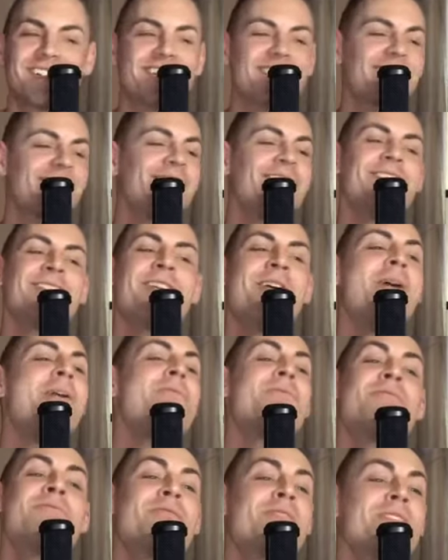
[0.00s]
Just
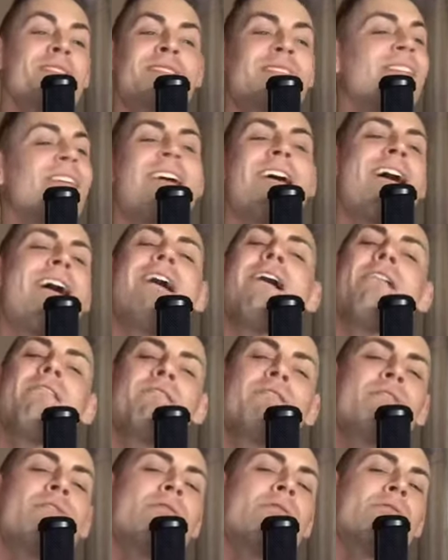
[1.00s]
know it's all
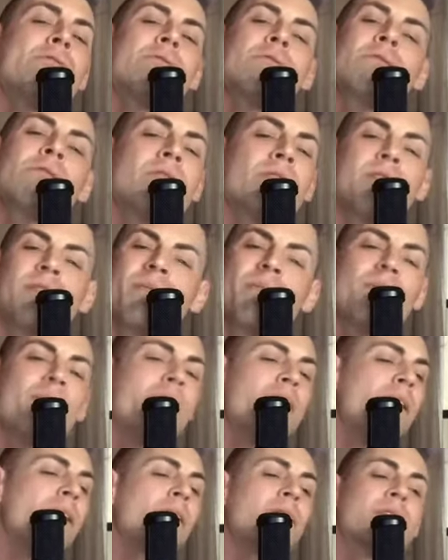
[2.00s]
for the
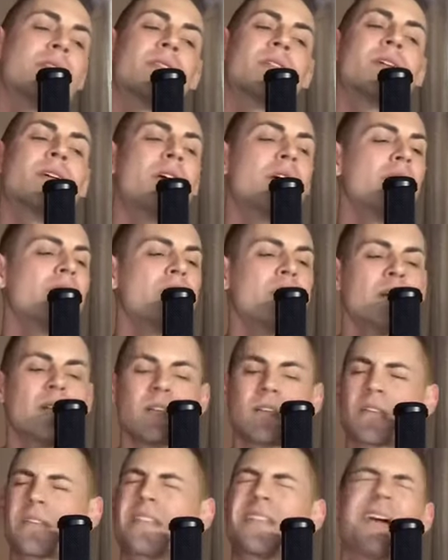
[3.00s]
best.
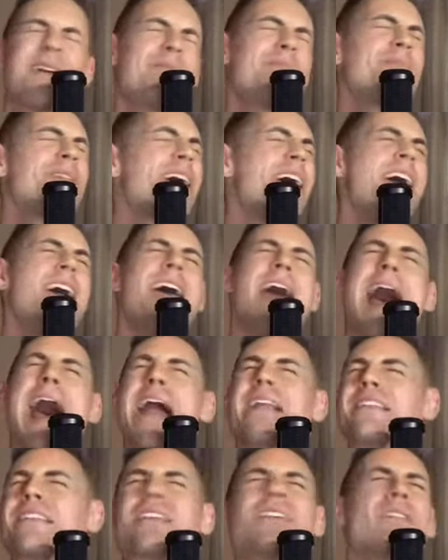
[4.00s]
Someday
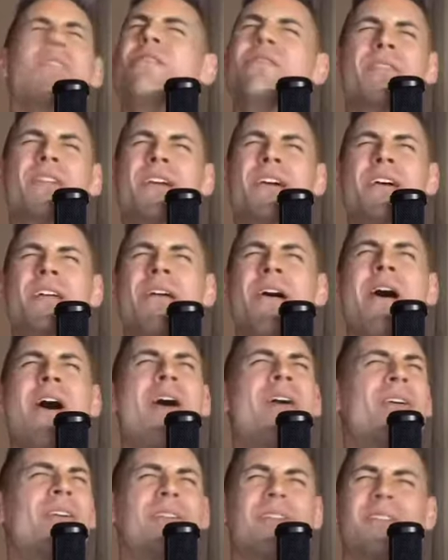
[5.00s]
I'll turn it
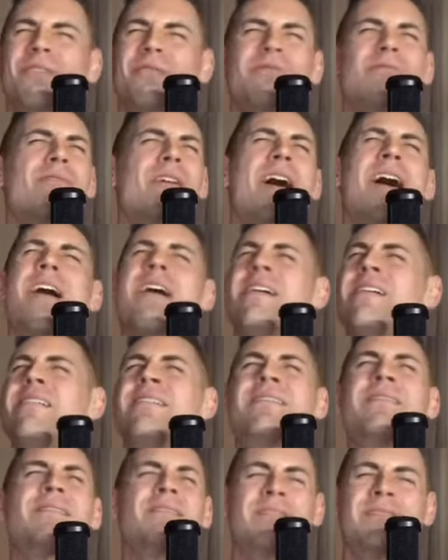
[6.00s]
all
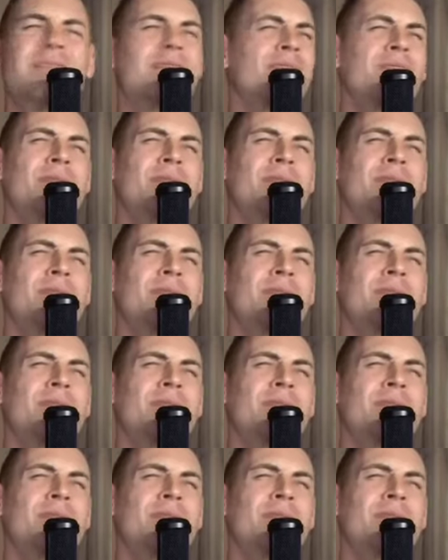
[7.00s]
around.